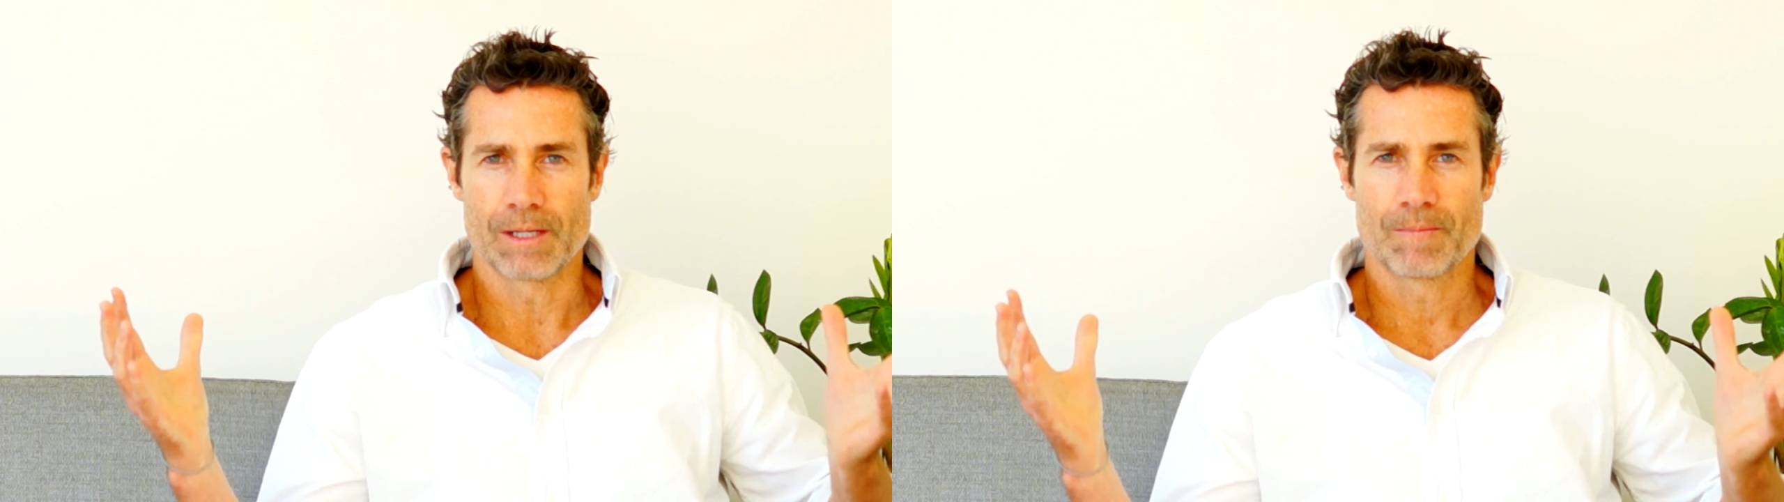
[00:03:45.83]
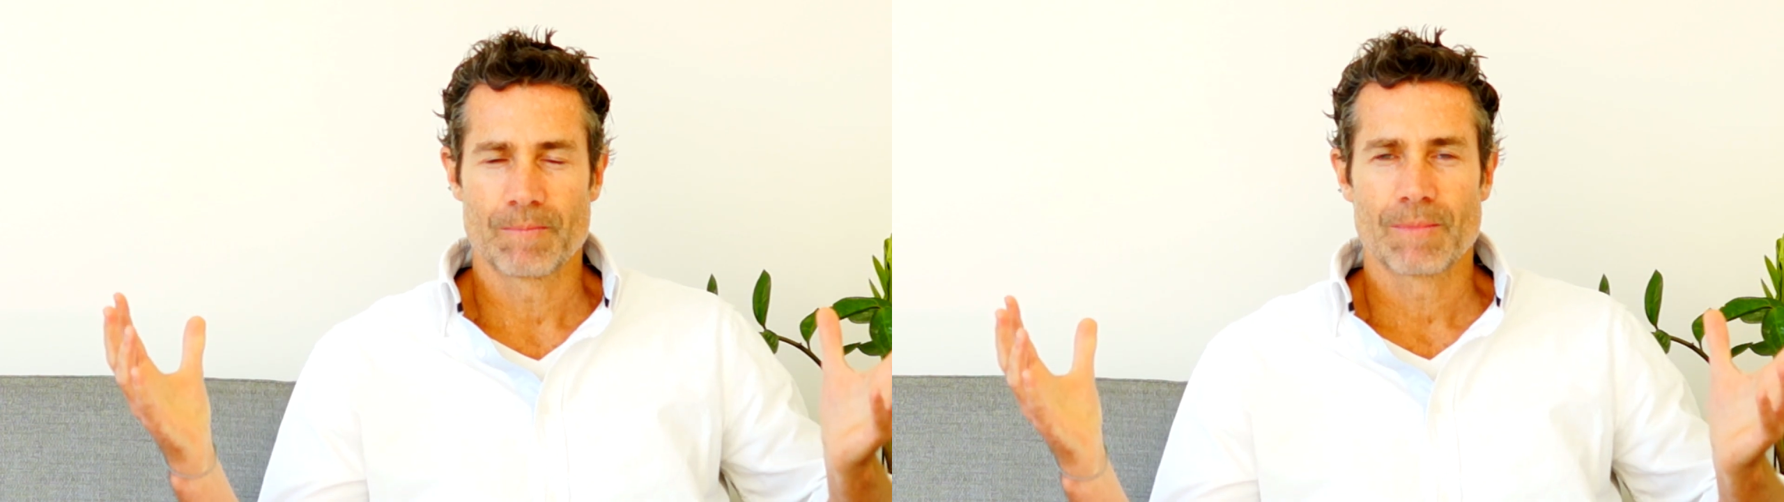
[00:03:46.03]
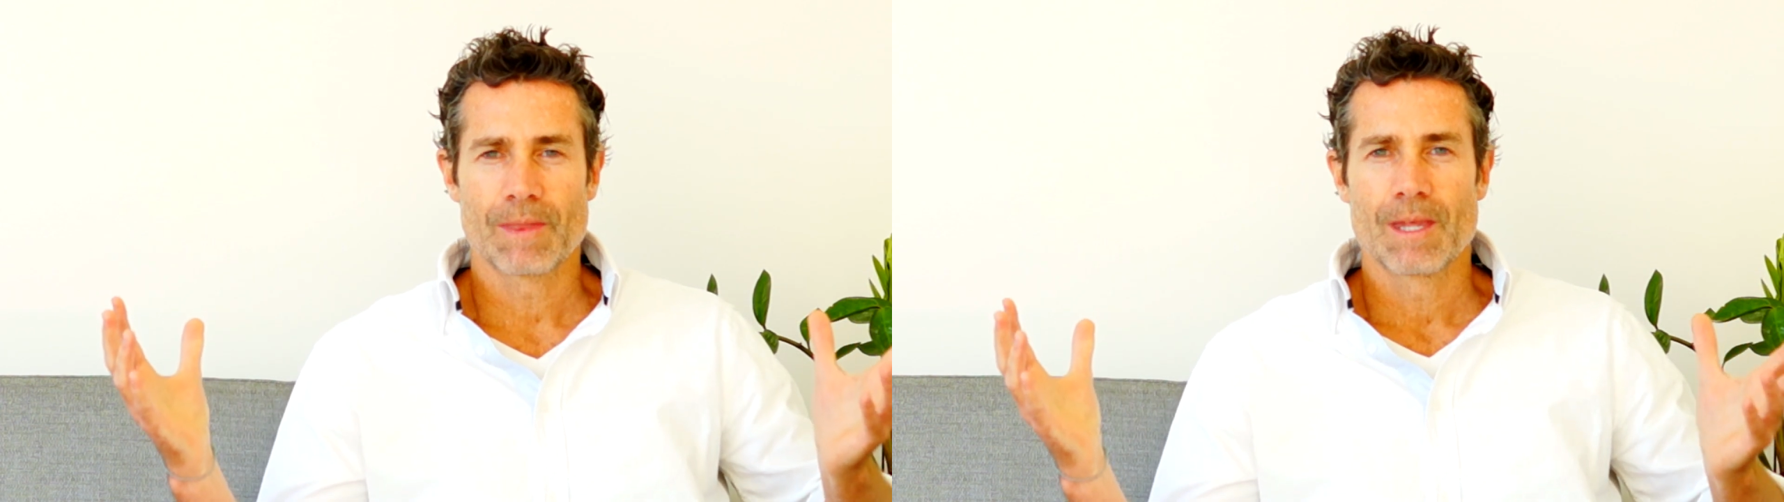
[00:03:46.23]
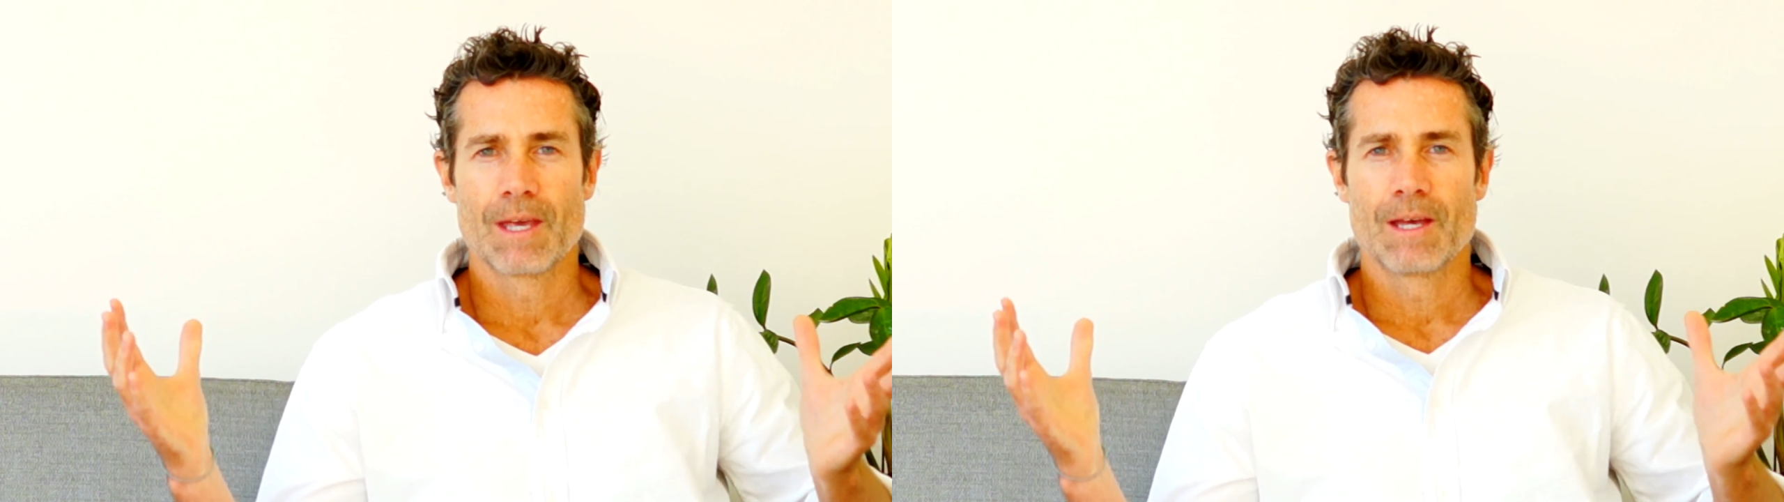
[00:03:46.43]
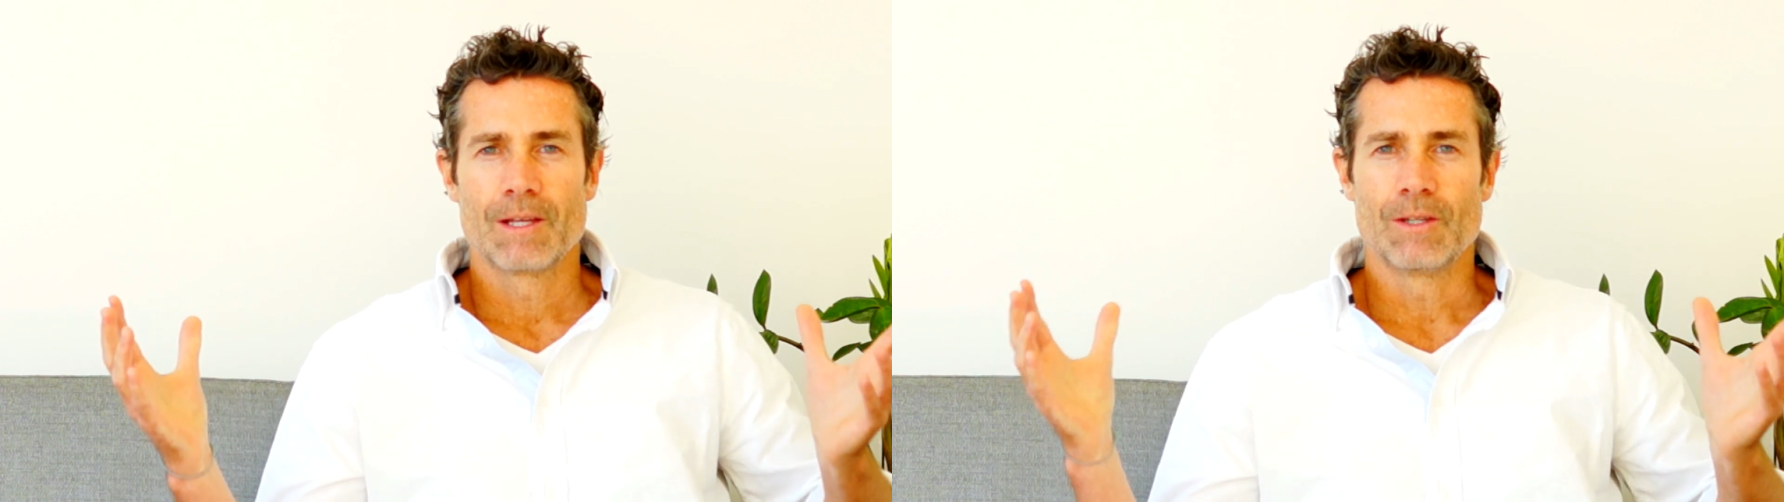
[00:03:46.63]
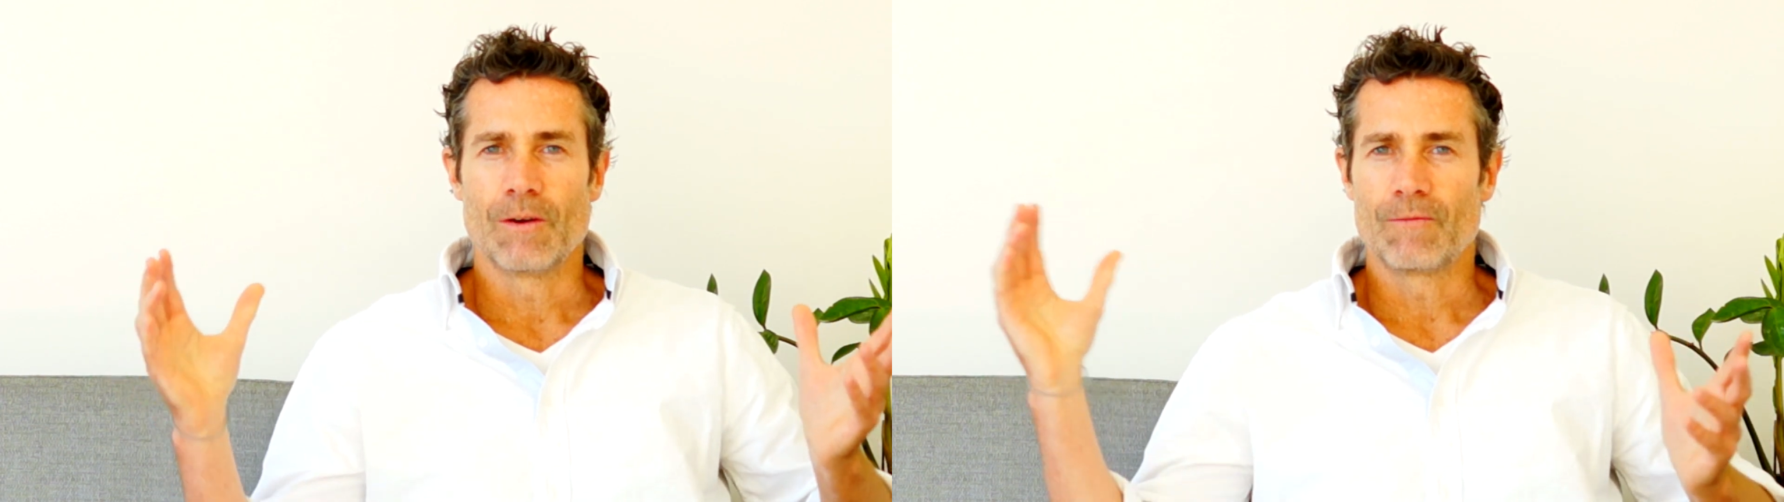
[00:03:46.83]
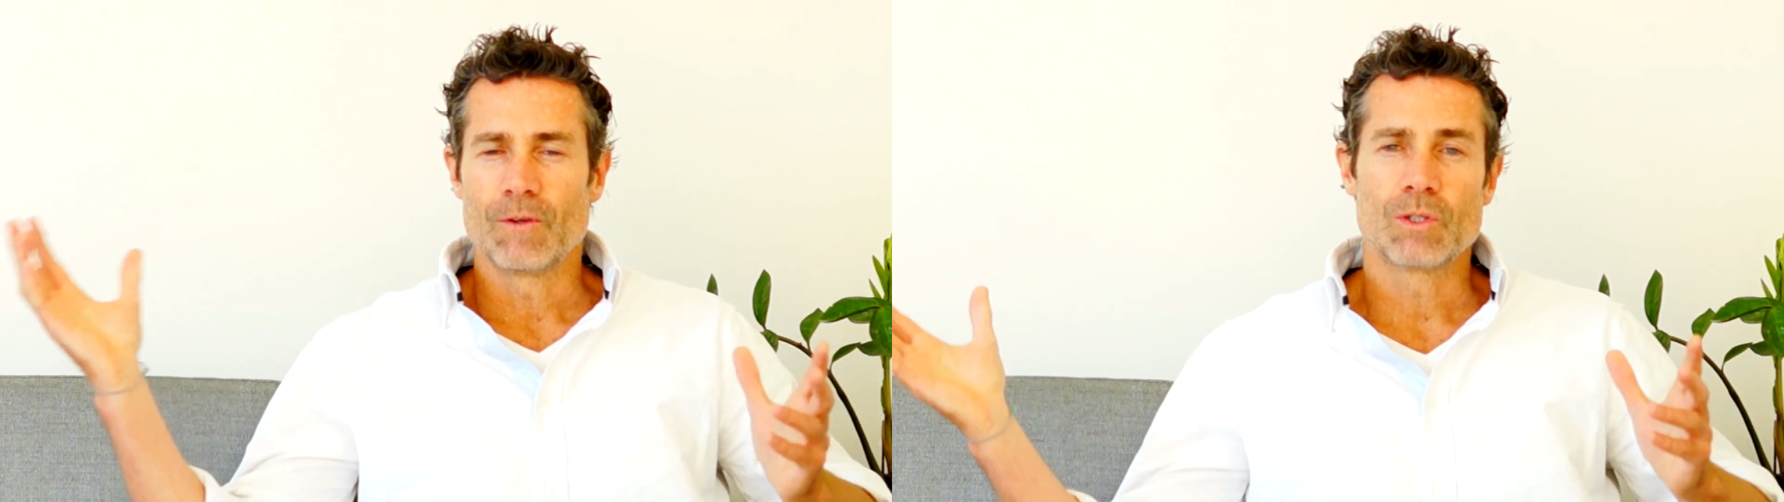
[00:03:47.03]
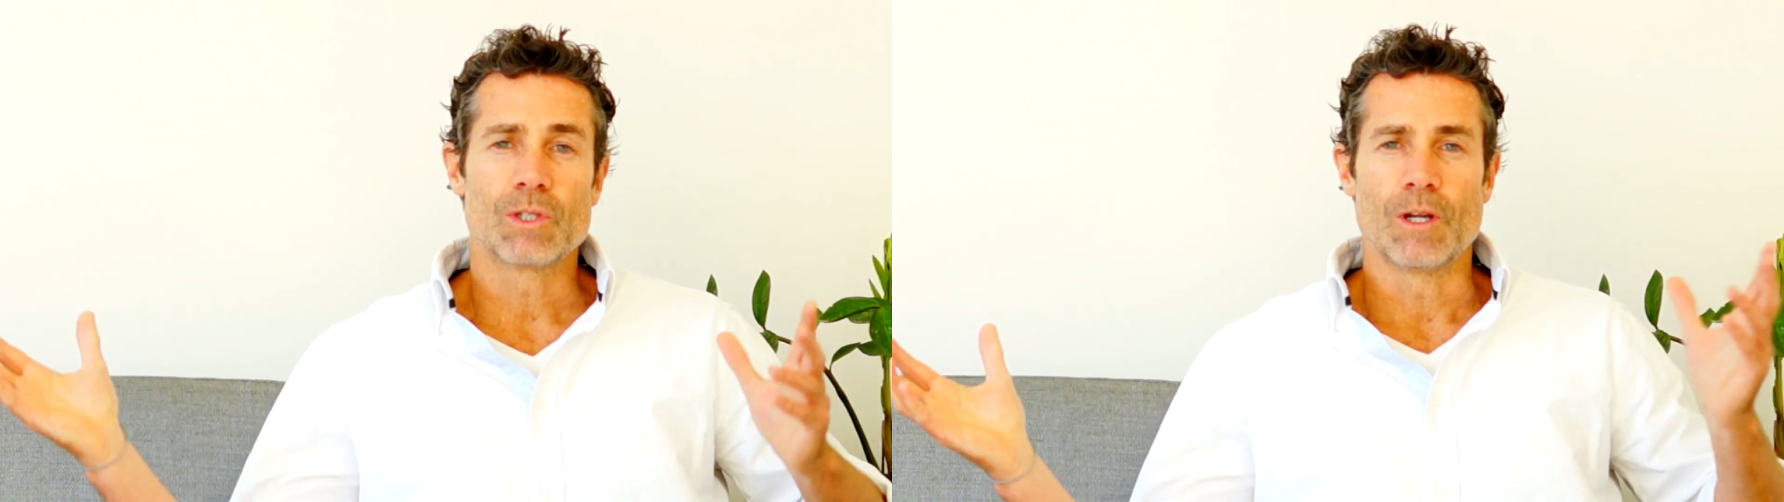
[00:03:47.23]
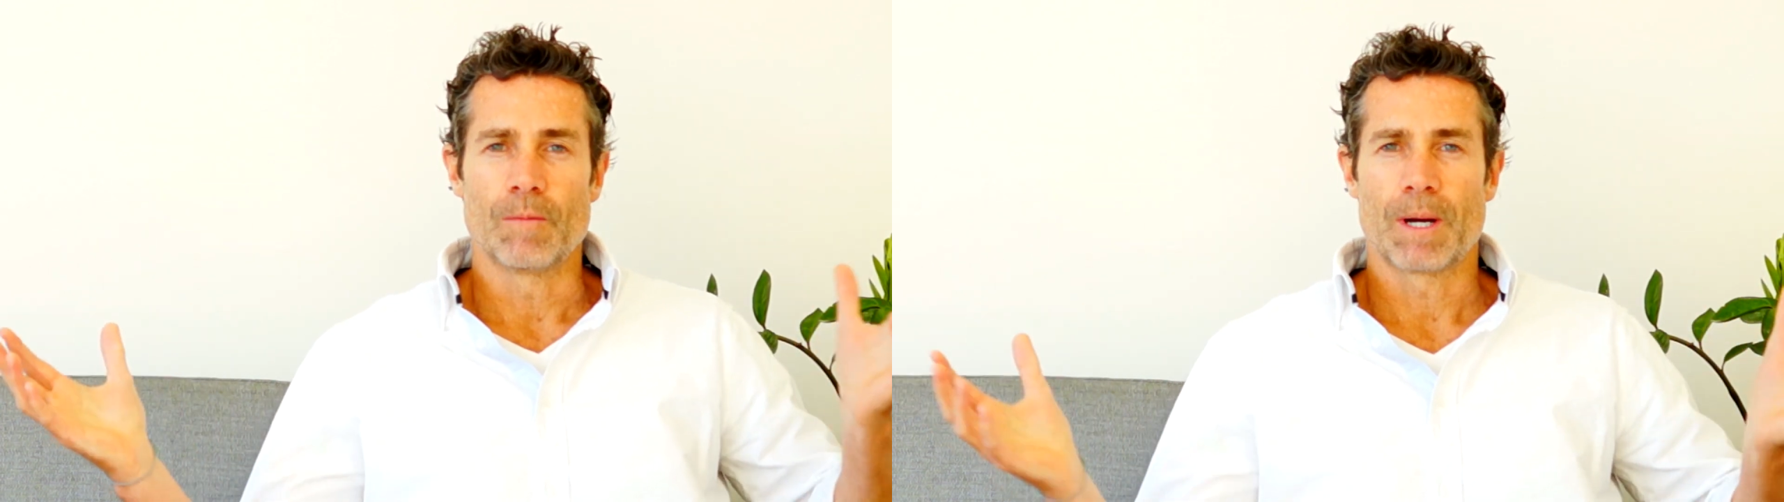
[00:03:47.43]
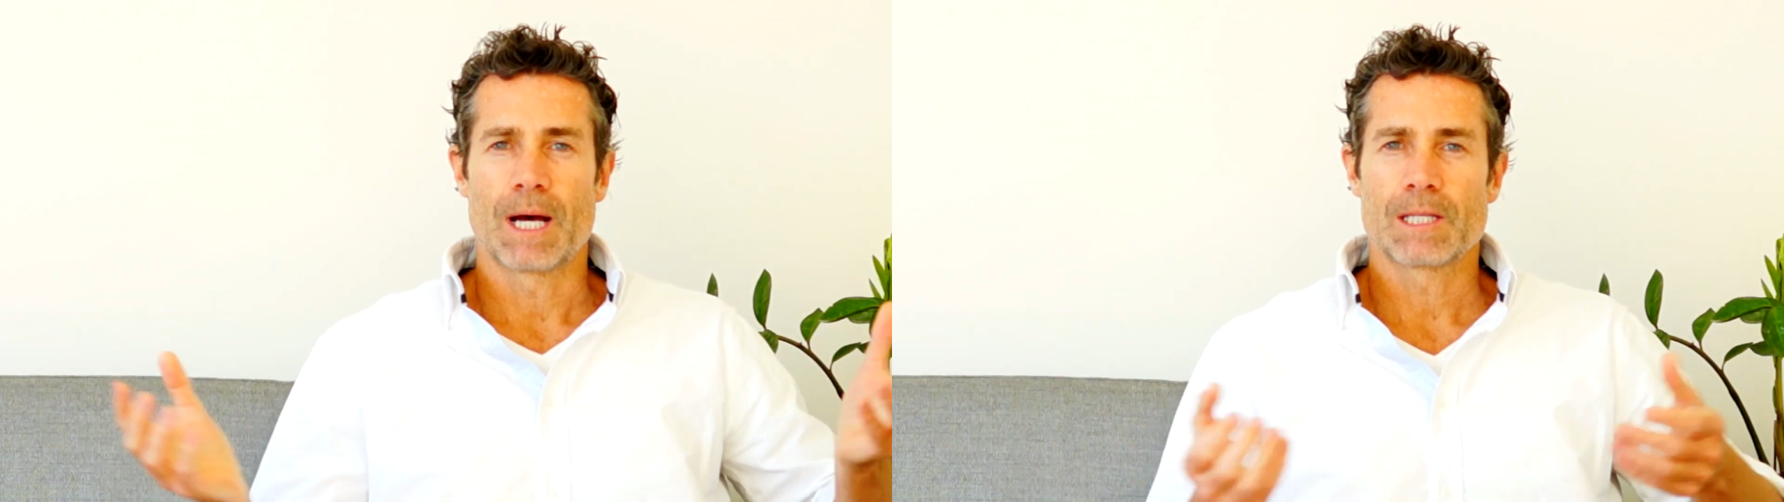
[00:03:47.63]
No future, no
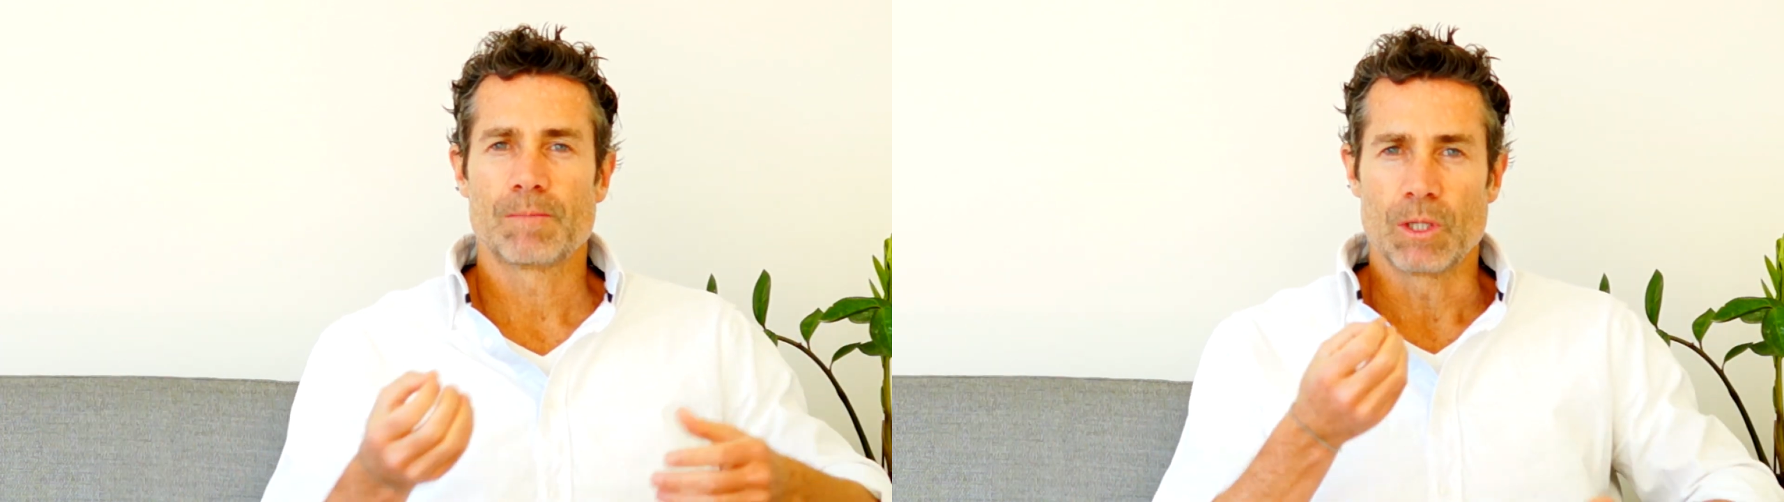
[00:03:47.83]
past,